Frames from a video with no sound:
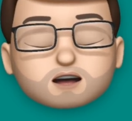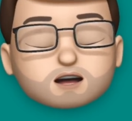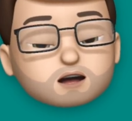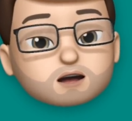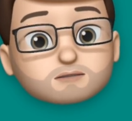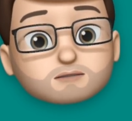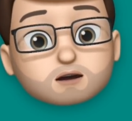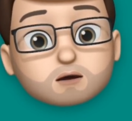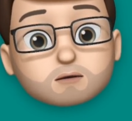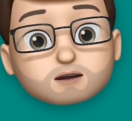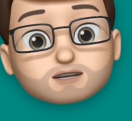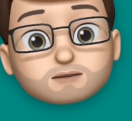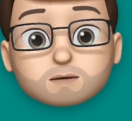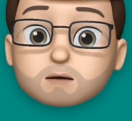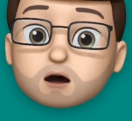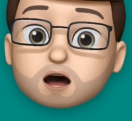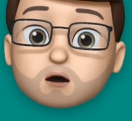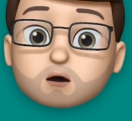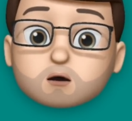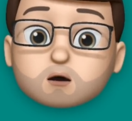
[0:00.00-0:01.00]
Of course,
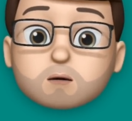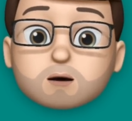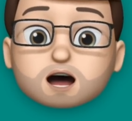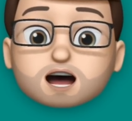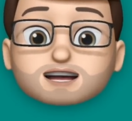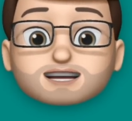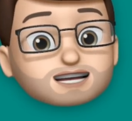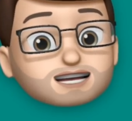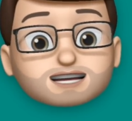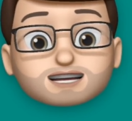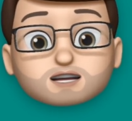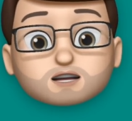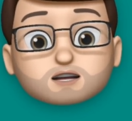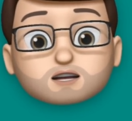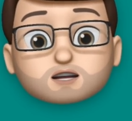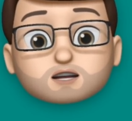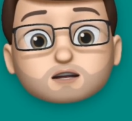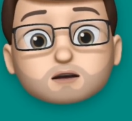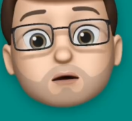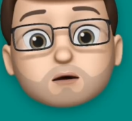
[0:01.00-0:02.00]
all parties can
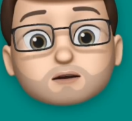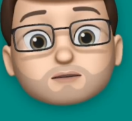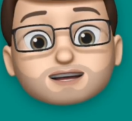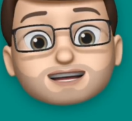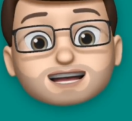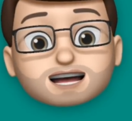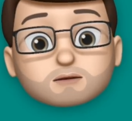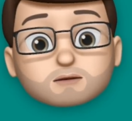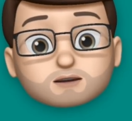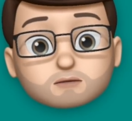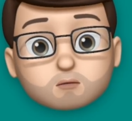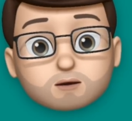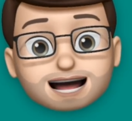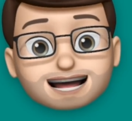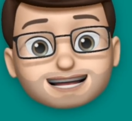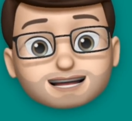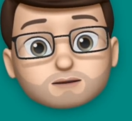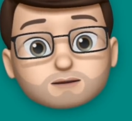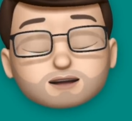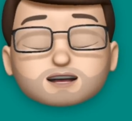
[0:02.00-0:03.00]
control the video as
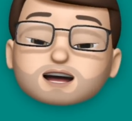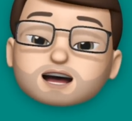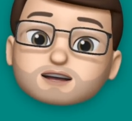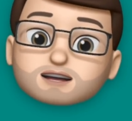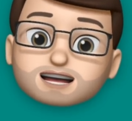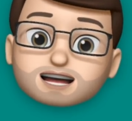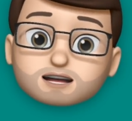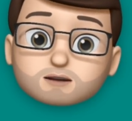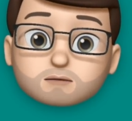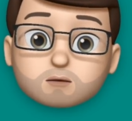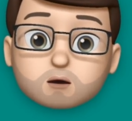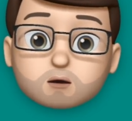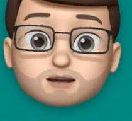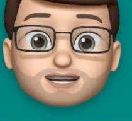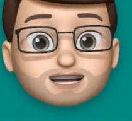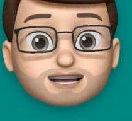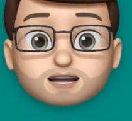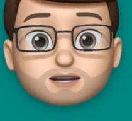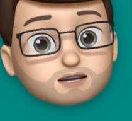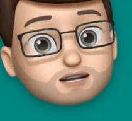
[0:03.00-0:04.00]
well. They can
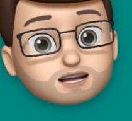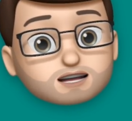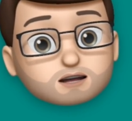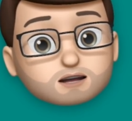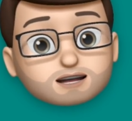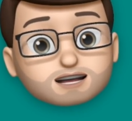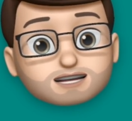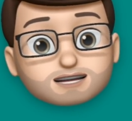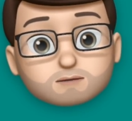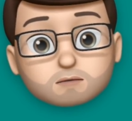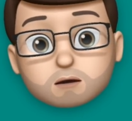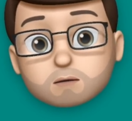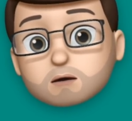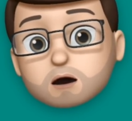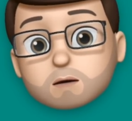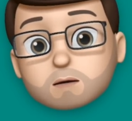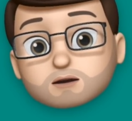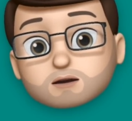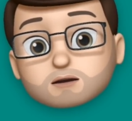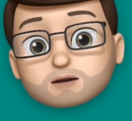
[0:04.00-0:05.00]
pause it if they need to go and get some more
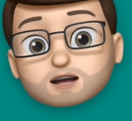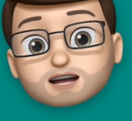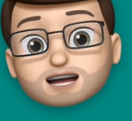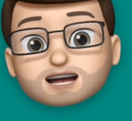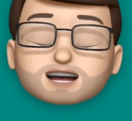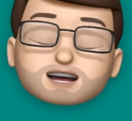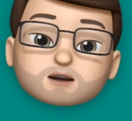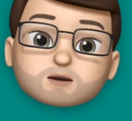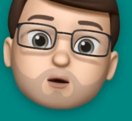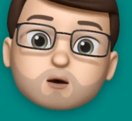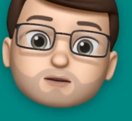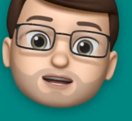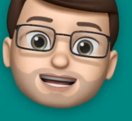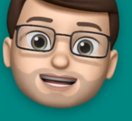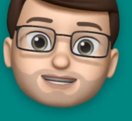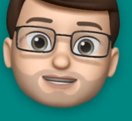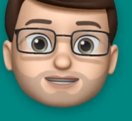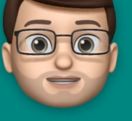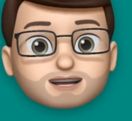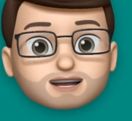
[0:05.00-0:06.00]
popcorn, or they
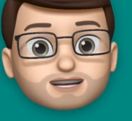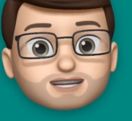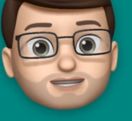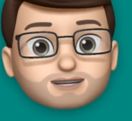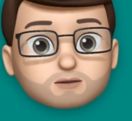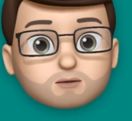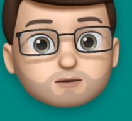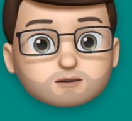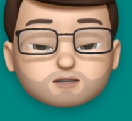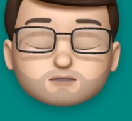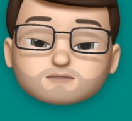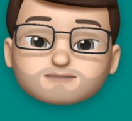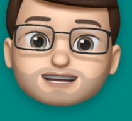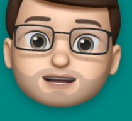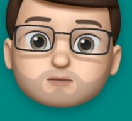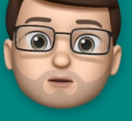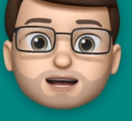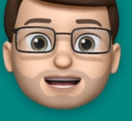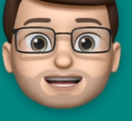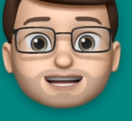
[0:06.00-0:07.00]
can fast forward or
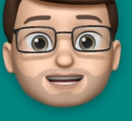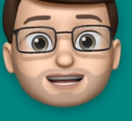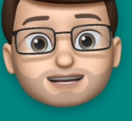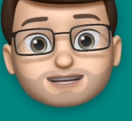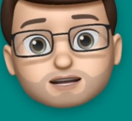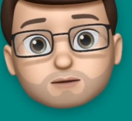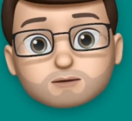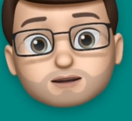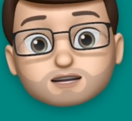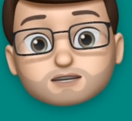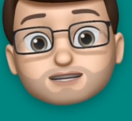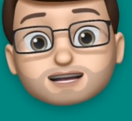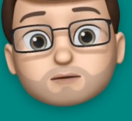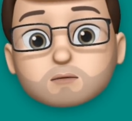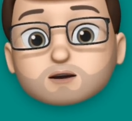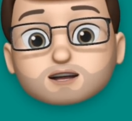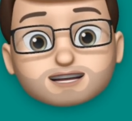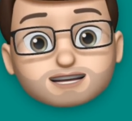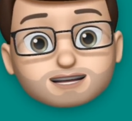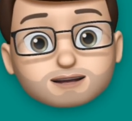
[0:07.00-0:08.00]
rewind if they want to rewatch